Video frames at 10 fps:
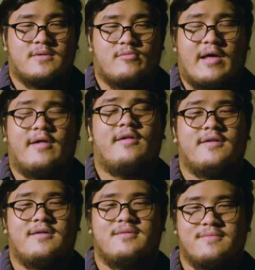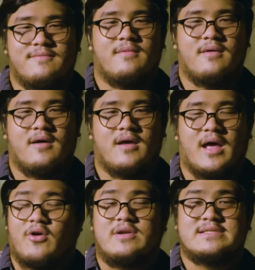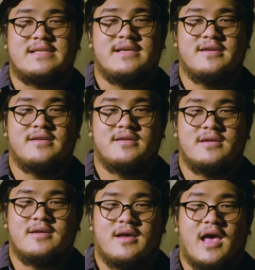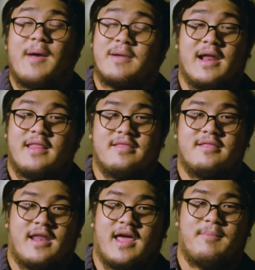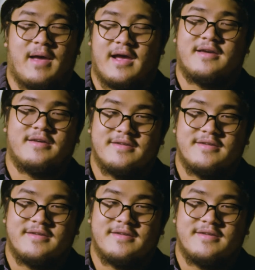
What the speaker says: Well, honestly, I'm glad that I'm back.